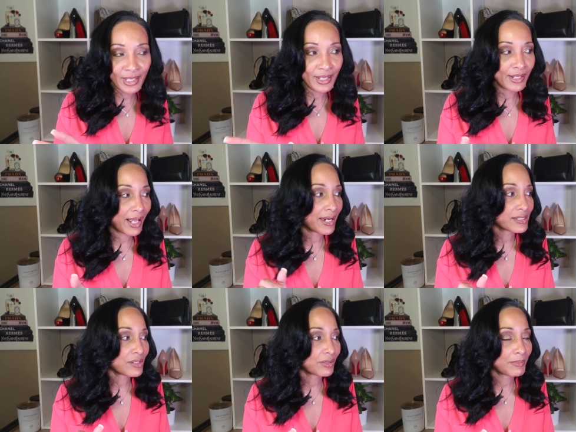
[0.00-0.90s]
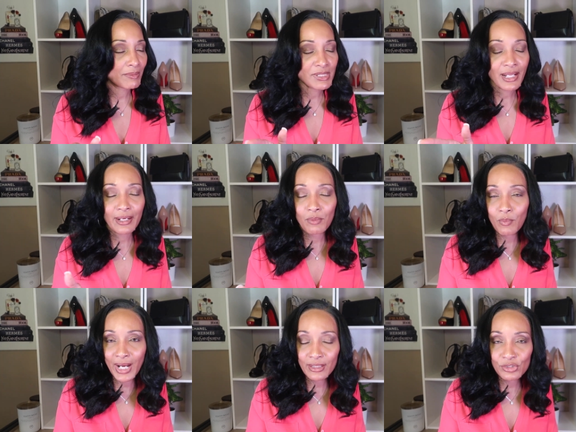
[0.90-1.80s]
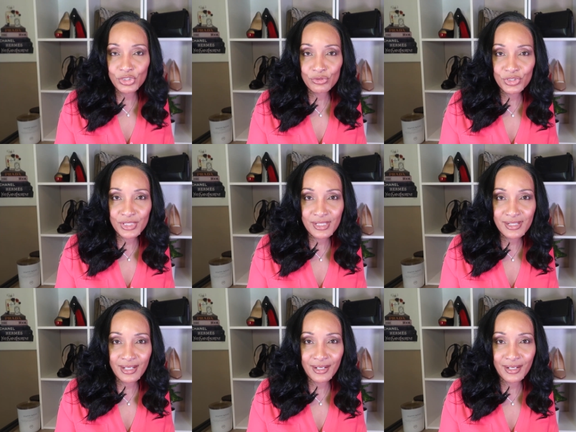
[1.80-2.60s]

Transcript: and I told him, I was like, why don't you just